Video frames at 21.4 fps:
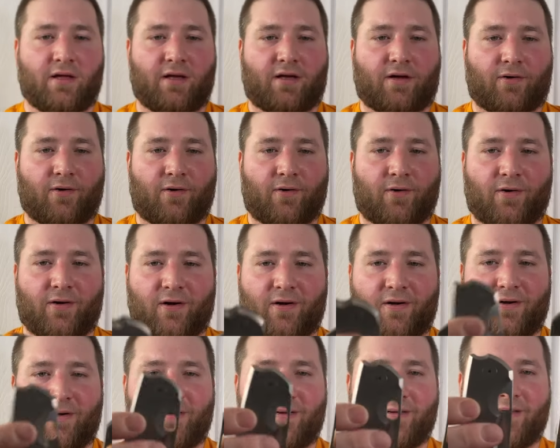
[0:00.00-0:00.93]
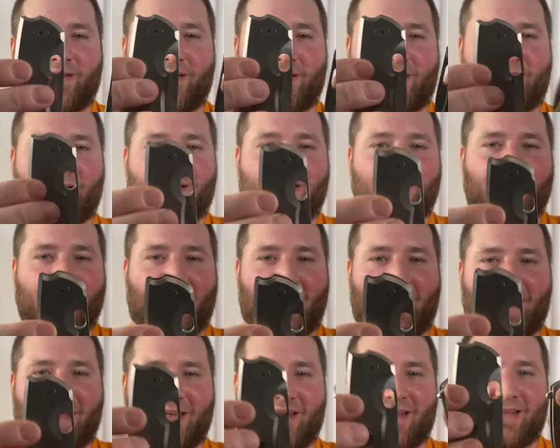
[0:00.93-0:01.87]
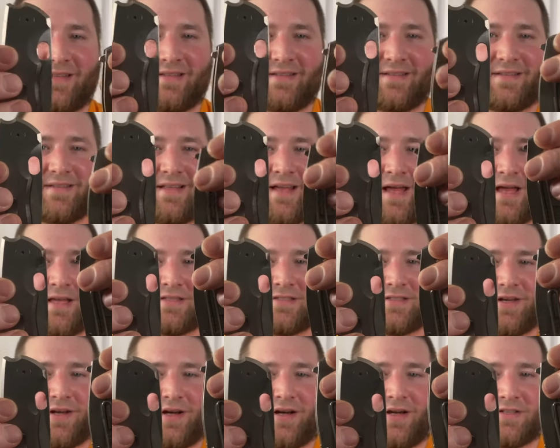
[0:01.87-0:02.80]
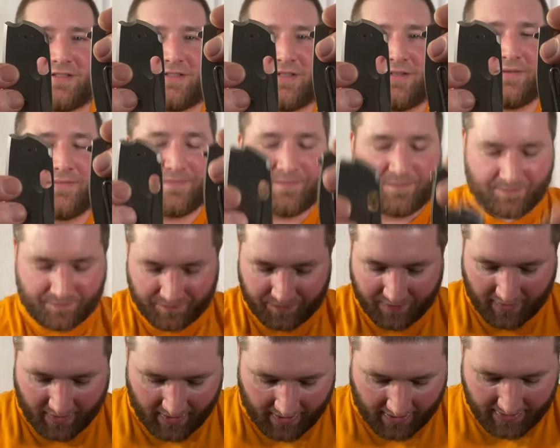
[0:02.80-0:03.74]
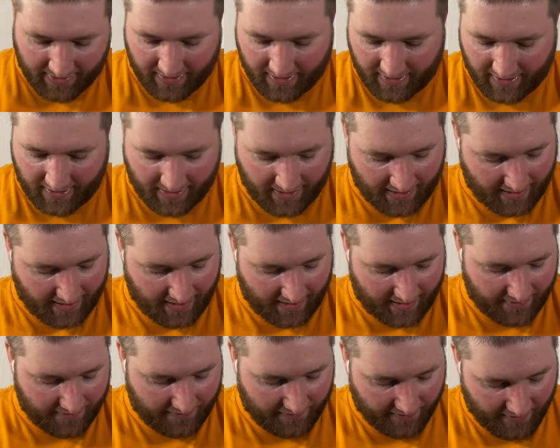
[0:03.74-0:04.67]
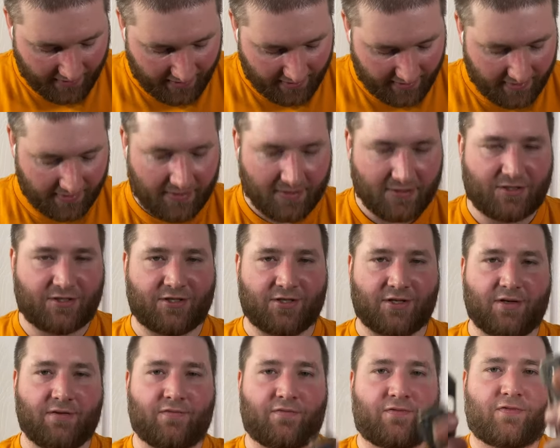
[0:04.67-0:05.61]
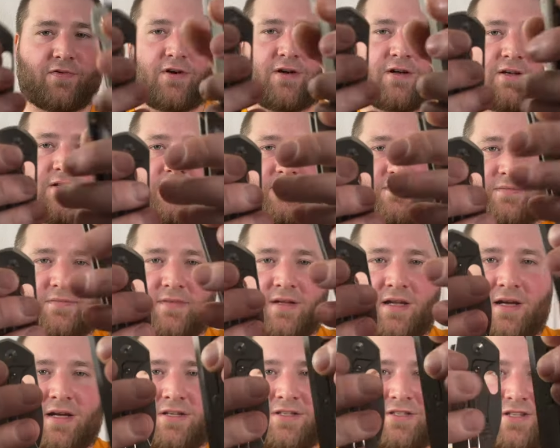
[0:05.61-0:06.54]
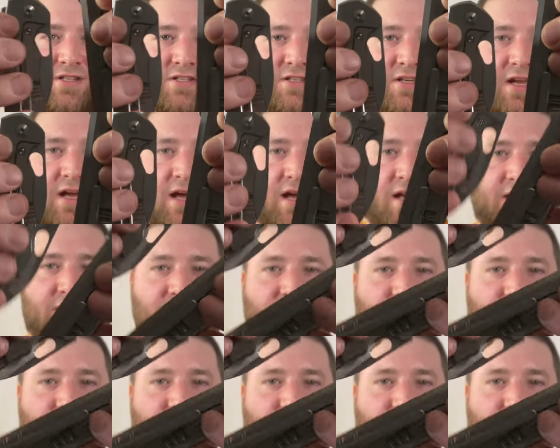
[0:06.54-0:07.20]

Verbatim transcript: cool look on that. That's awesome. And then I have the Slimfoot that I just got as